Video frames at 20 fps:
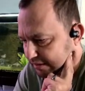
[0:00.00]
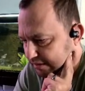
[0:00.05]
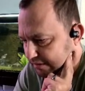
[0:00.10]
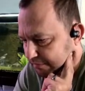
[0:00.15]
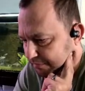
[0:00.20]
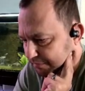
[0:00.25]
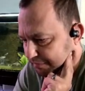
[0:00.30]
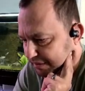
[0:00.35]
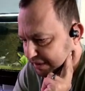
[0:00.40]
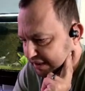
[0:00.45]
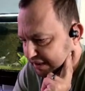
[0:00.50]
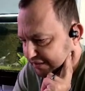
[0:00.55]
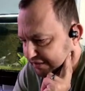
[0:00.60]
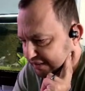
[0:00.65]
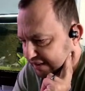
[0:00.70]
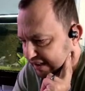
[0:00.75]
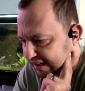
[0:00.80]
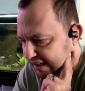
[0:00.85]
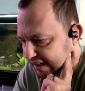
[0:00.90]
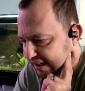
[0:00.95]
Because
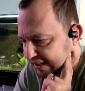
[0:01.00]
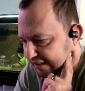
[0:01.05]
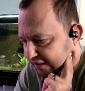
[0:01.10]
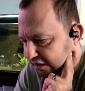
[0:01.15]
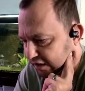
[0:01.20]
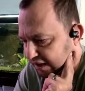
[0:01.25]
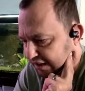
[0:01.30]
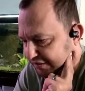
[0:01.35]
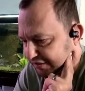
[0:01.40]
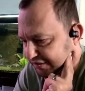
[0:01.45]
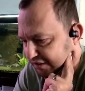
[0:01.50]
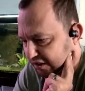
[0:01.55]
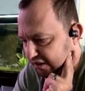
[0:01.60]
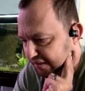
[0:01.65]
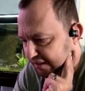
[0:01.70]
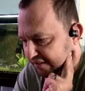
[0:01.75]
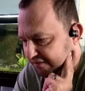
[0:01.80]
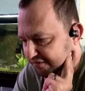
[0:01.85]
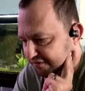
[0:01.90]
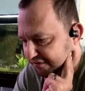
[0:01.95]
I lost all
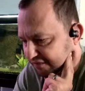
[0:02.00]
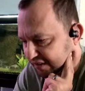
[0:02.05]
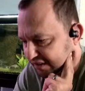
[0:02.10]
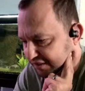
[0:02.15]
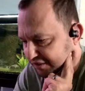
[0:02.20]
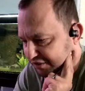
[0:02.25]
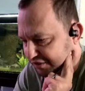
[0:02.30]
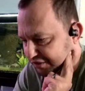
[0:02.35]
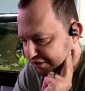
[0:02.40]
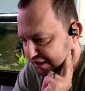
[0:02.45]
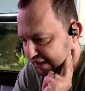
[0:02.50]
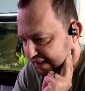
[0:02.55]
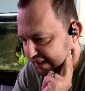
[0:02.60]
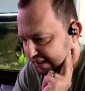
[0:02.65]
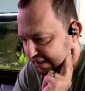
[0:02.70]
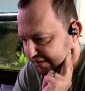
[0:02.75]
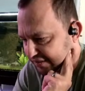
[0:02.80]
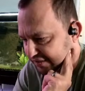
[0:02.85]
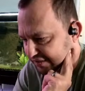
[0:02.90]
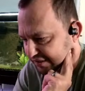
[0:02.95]
that fun
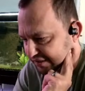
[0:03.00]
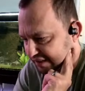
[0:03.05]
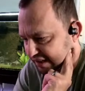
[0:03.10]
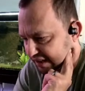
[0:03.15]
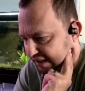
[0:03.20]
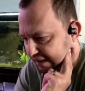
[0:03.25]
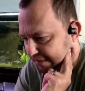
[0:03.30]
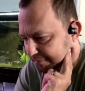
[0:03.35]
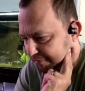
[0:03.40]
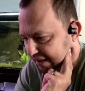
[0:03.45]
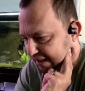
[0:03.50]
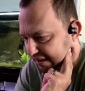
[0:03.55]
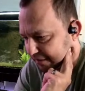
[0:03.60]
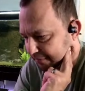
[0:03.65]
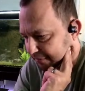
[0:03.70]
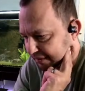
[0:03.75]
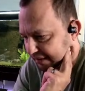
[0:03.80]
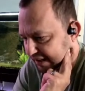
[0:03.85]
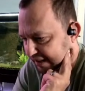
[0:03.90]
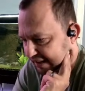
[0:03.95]
jazz back
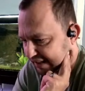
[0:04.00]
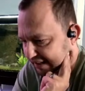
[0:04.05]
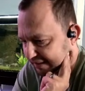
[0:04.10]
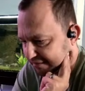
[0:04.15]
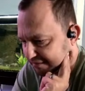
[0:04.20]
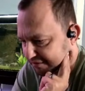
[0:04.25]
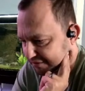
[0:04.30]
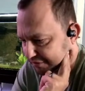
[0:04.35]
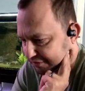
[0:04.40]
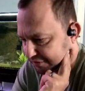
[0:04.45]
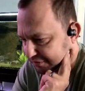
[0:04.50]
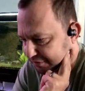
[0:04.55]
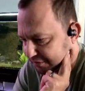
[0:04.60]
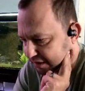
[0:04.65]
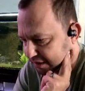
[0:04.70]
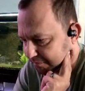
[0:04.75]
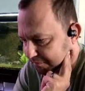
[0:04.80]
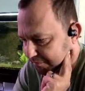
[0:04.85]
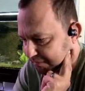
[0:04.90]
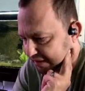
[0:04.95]
when I screwed
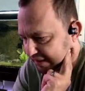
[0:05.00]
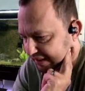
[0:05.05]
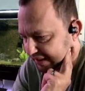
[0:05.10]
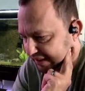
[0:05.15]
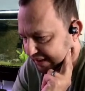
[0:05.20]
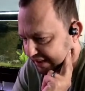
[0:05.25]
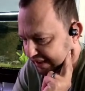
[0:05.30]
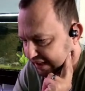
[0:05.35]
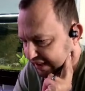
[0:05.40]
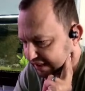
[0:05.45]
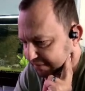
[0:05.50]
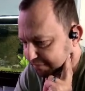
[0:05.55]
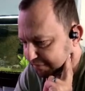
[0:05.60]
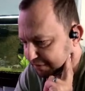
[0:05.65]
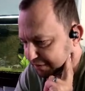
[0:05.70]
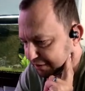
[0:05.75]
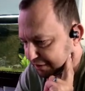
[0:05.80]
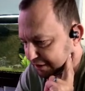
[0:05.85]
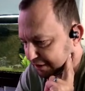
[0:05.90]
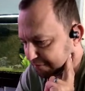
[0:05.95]
up my
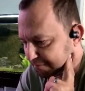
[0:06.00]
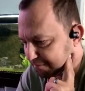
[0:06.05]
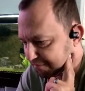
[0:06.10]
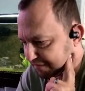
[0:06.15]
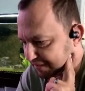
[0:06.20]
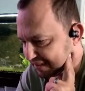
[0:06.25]
computer.